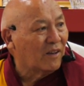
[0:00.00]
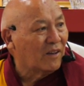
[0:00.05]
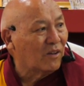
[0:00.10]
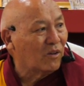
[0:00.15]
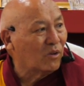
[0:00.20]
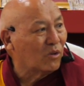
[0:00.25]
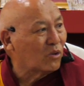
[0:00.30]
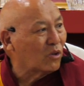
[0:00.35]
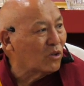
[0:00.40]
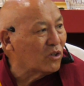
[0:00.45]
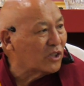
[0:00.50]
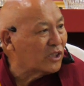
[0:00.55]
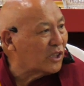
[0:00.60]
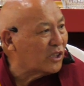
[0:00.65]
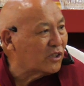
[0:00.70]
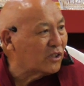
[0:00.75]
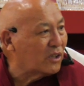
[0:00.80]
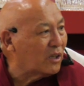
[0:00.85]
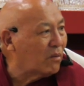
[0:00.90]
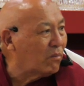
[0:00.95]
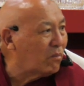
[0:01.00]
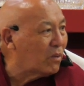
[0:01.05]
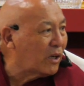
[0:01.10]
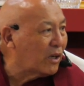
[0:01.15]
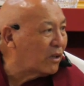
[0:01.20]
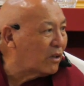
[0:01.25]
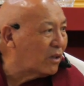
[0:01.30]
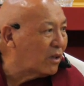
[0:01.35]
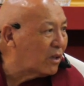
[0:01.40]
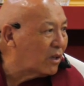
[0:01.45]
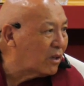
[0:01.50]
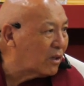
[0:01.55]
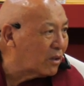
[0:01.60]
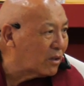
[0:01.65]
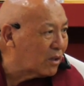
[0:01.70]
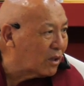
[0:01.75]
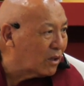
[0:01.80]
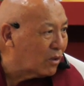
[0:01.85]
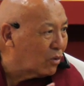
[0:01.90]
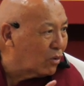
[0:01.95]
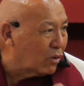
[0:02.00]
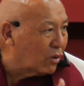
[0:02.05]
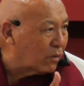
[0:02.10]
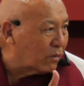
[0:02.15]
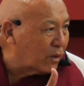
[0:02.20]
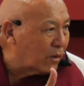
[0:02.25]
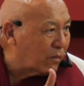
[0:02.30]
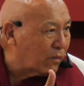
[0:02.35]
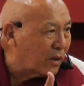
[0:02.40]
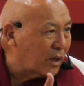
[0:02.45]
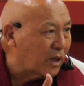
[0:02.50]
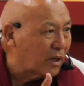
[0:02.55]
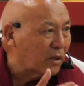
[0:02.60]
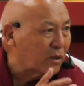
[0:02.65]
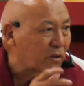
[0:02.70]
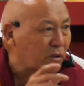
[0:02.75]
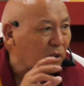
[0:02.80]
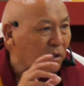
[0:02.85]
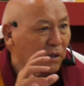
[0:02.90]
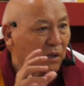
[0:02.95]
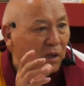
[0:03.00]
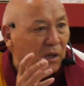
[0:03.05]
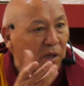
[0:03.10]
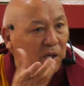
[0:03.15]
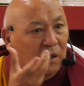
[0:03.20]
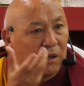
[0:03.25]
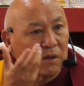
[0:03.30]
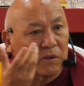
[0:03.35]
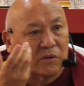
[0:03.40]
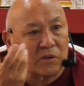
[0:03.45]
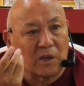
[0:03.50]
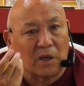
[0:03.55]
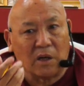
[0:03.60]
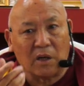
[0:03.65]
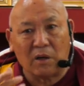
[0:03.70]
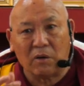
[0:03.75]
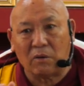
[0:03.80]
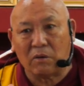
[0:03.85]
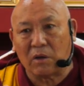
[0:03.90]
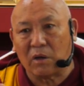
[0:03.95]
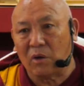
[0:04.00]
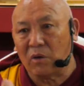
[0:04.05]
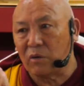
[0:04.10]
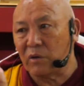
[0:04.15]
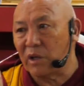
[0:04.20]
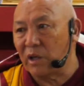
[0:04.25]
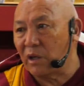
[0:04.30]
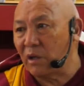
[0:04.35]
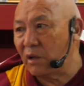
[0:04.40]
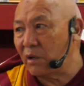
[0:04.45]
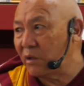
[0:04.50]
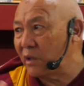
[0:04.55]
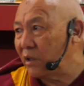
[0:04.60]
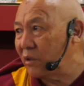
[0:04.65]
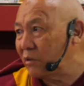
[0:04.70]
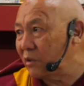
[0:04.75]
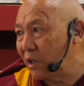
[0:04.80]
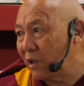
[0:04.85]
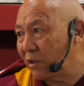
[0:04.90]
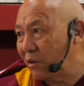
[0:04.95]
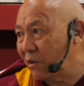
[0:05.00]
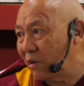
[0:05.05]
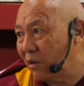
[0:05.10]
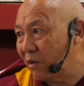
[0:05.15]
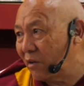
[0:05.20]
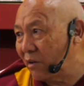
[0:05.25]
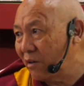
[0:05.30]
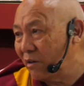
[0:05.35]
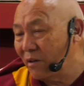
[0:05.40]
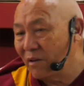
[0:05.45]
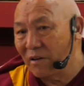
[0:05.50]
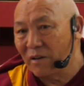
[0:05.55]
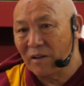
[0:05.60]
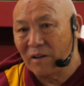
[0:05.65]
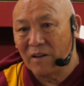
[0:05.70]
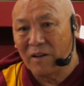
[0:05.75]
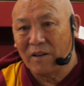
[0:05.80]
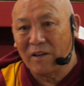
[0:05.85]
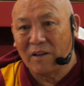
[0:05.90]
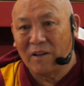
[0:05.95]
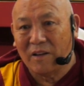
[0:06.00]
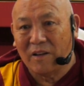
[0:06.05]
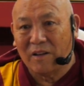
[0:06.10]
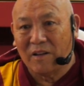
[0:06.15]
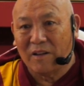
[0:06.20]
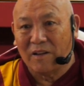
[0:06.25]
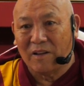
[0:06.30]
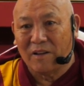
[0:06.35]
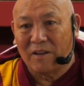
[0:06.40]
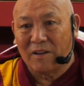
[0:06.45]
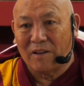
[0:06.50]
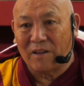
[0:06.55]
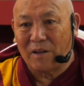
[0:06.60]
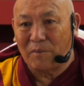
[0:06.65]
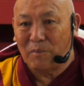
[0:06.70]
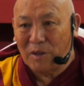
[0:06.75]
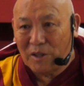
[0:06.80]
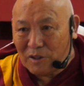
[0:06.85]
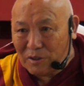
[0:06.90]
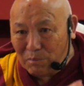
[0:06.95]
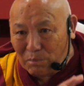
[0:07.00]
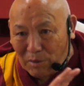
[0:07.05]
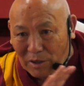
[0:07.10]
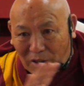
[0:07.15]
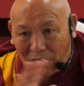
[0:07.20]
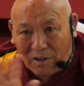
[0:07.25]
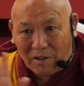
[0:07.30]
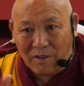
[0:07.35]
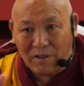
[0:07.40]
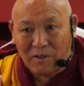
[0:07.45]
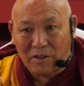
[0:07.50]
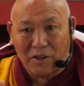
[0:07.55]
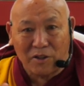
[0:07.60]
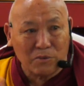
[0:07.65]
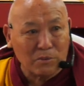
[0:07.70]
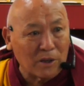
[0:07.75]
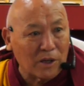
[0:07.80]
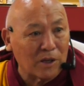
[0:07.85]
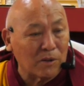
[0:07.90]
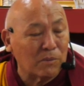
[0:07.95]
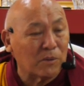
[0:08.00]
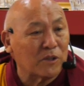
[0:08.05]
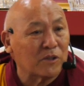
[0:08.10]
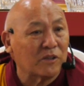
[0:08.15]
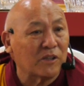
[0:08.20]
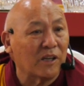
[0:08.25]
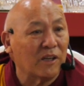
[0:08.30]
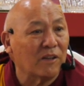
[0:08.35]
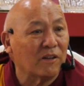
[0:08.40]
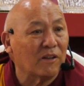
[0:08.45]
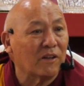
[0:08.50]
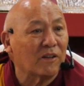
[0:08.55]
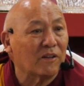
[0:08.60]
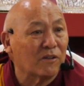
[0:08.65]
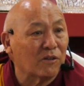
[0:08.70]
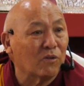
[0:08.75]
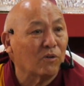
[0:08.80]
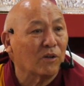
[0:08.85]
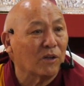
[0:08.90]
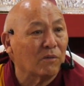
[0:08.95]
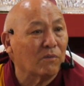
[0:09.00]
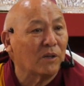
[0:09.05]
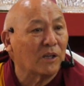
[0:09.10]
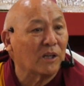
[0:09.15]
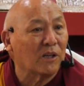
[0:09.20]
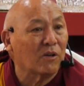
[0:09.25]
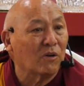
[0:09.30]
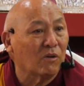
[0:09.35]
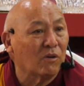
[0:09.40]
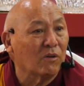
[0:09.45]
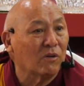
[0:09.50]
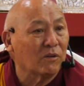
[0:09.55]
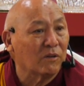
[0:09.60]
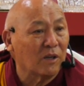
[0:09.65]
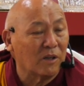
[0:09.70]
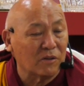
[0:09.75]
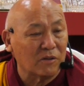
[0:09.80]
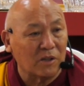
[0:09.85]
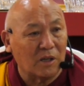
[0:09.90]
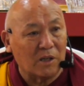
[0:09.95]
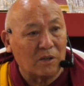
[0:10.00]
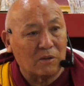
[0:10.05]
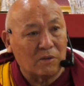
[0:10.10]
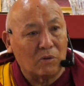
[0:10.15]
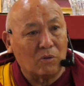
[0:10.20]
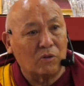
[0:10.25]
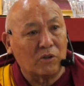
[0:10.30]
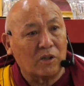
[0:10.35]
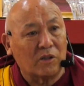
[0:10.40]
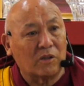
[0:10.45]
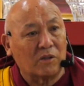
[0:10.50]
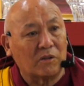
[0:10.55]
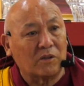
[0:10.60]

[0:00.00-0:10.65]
You don't judge them by the look of the face and the hairstyle or clothing and things like that. I mean, it's a miracle. That's why I was saying that we can all, as I quoted